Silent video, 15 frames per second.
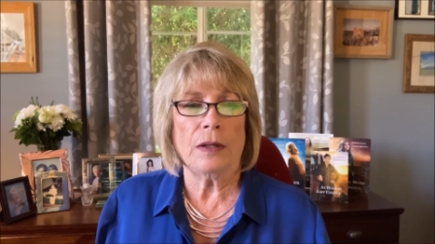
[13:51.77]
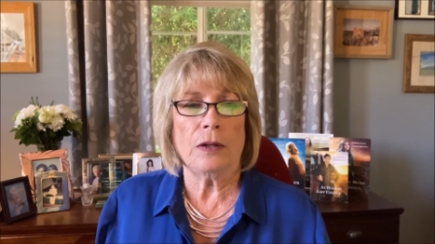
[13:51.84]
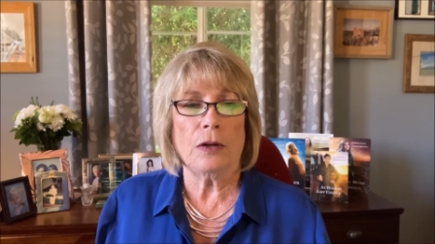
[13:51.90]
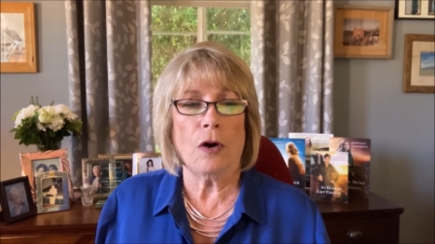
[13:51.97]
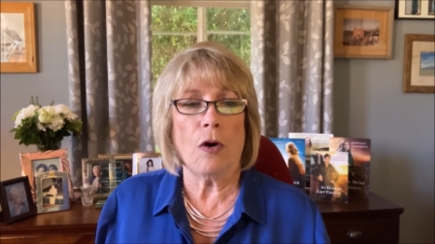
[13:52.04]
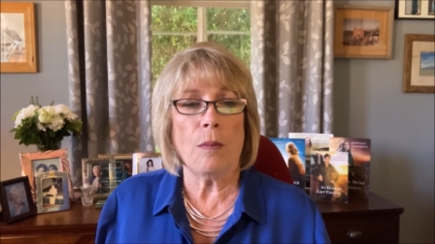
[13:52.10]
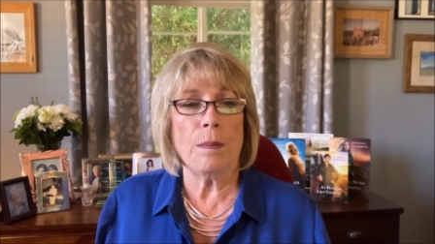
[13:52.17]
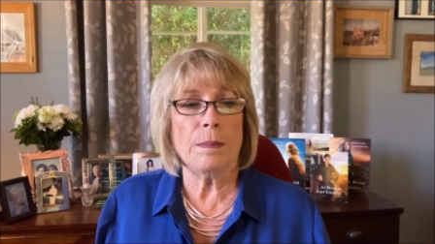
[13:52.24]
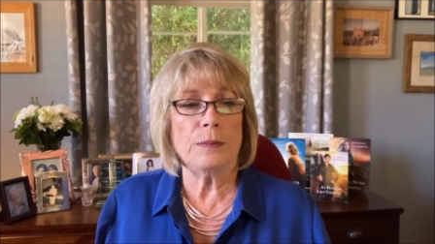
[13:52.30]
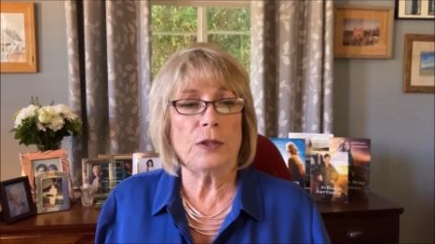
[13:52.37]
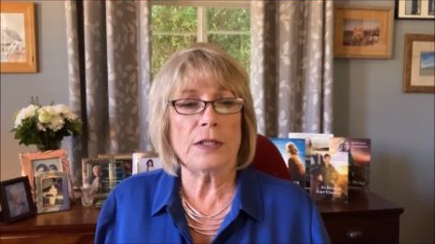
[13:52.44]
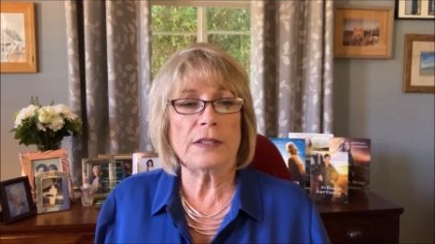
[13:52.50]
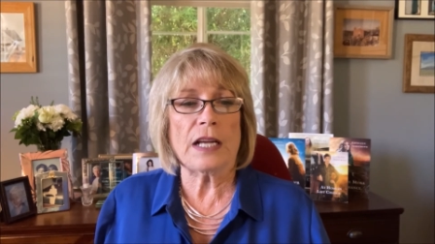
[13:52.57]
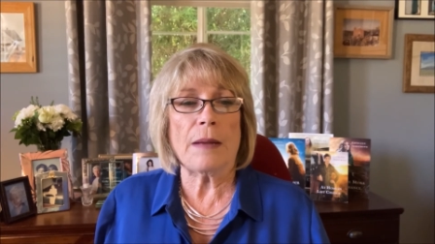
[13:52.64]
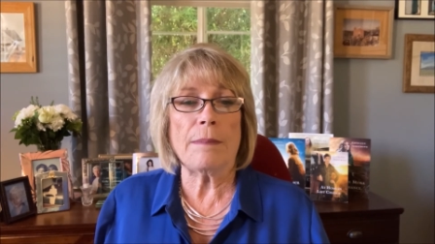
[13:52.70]
"Nope,
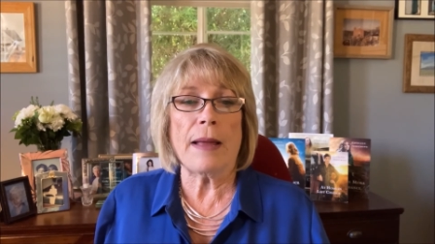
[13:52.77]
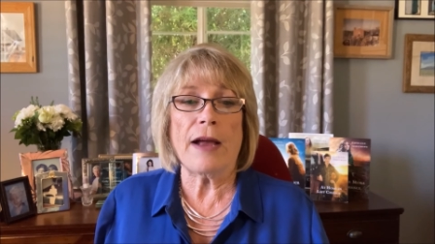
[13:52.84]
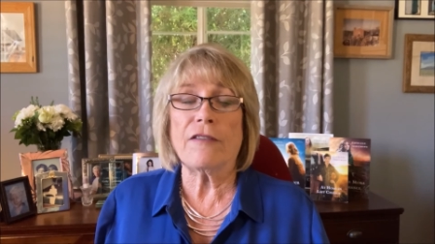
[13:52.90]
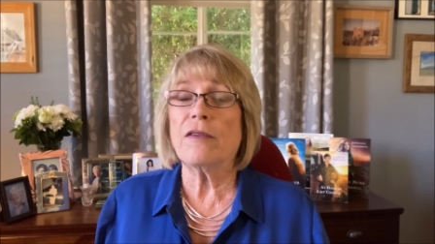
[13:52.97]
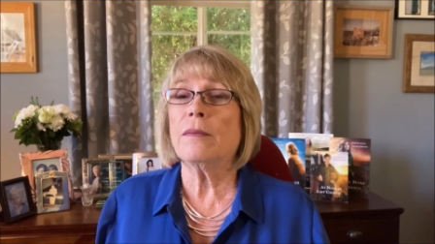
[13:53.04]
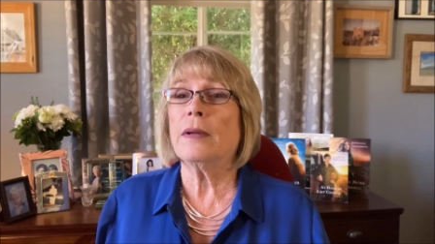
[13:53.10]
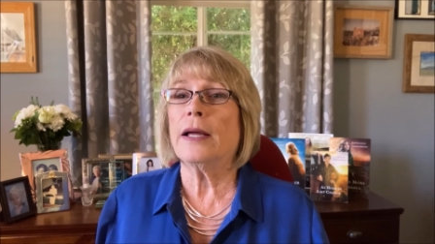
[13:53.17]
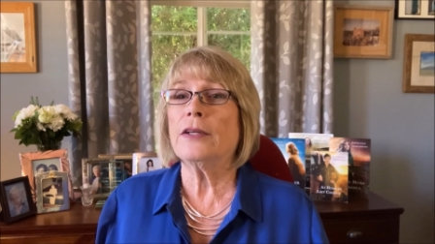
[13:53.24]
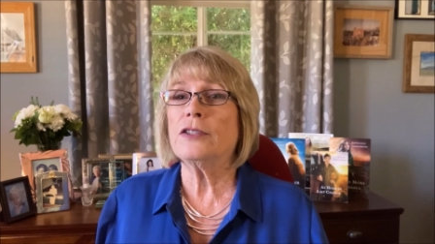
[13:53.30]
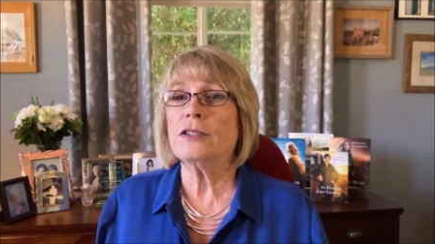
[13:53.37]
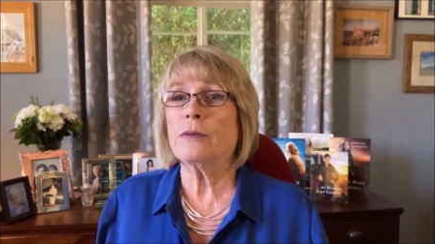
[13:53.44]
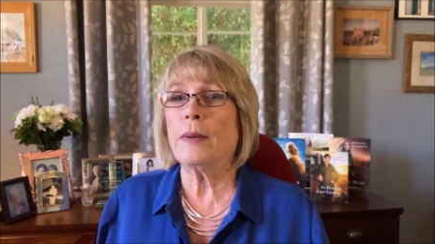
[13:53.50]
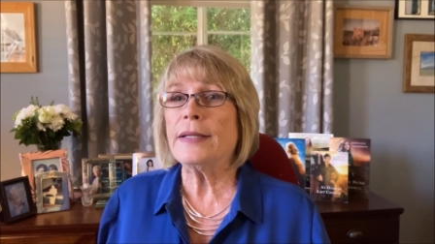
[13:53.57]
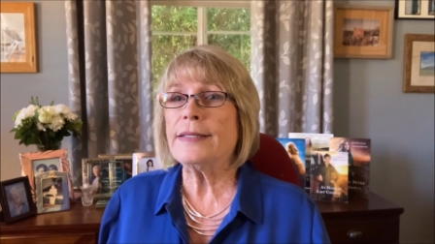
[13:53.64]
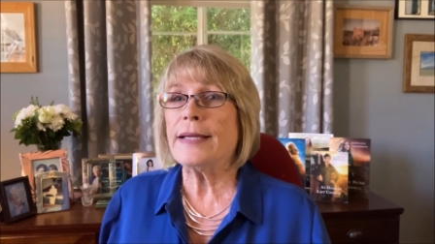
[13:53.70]
just got back from lunch.
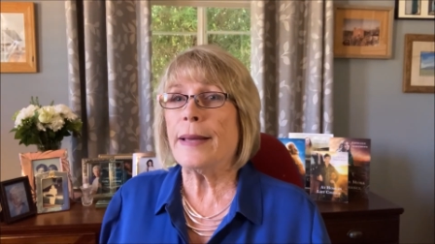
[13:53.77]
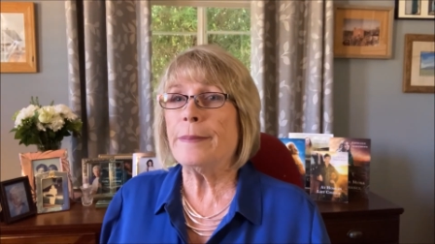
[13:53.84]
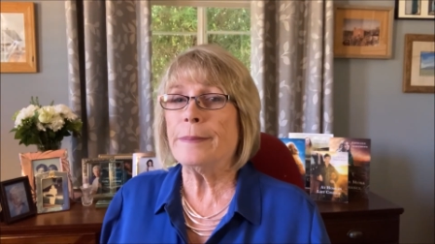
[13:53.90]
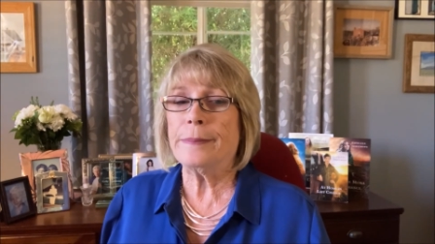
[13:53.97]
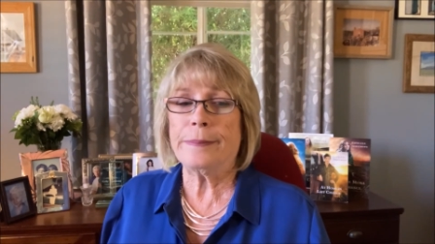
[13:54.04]
What's up?"